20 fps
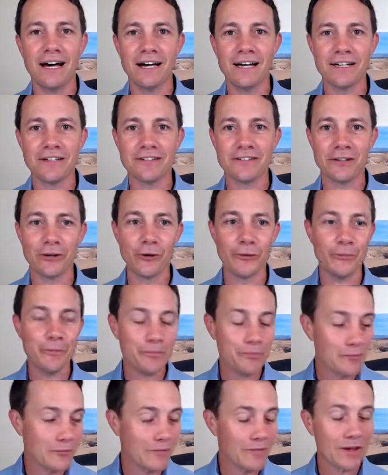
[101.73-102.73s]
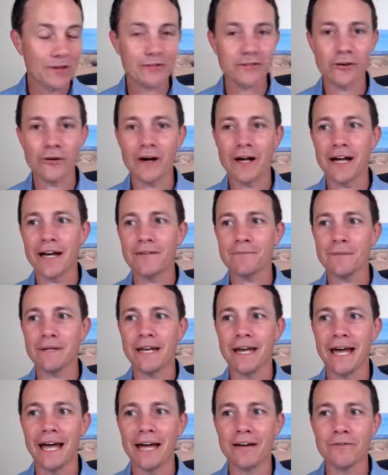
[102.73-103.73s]
So happy to
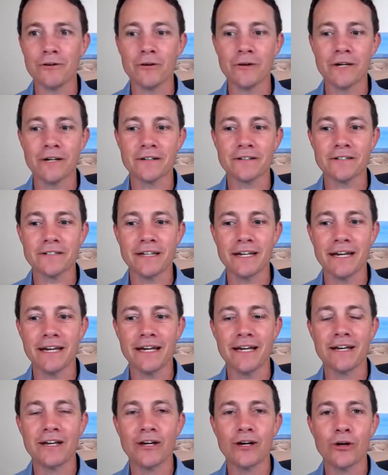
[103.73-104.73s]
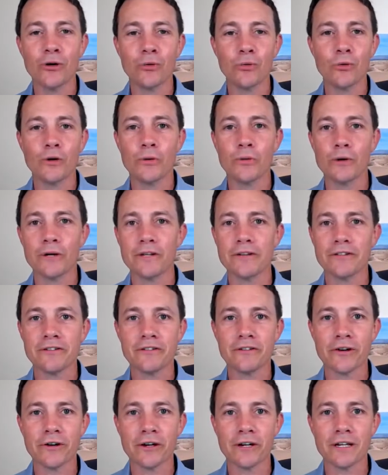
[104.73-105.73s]
have you here today. We will get
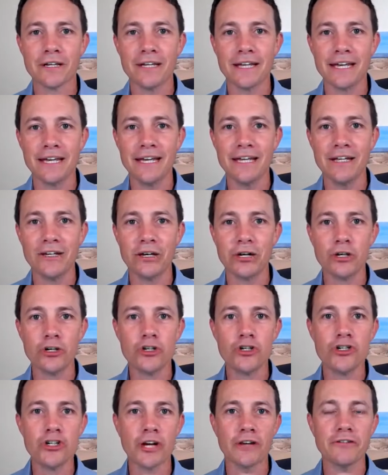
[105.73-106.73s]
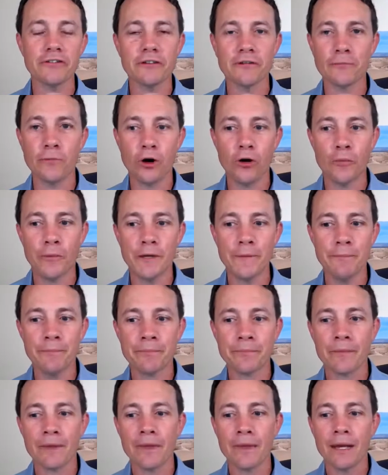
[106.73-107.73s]
started in just a moment.
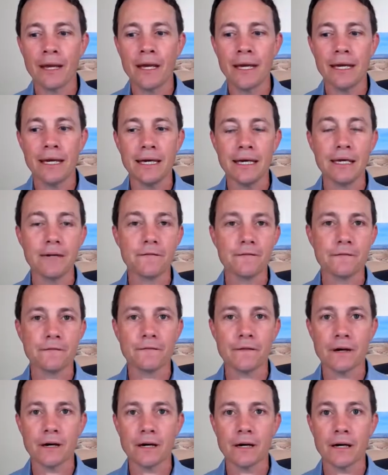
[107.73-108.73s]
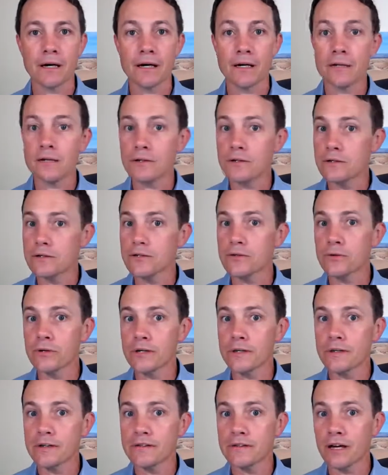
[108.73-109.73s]
If you enjoy
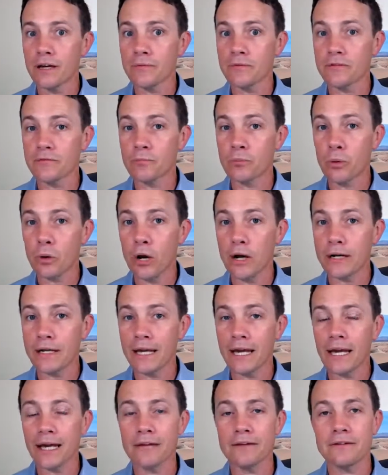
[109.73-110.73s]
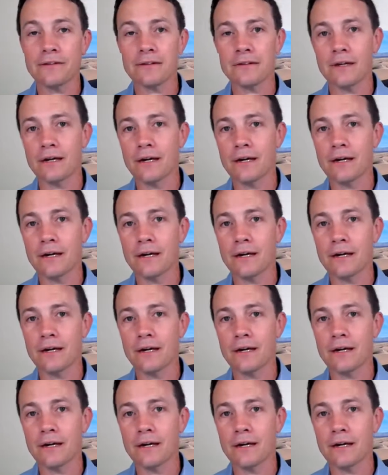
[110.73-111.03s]
these types of broadcasts,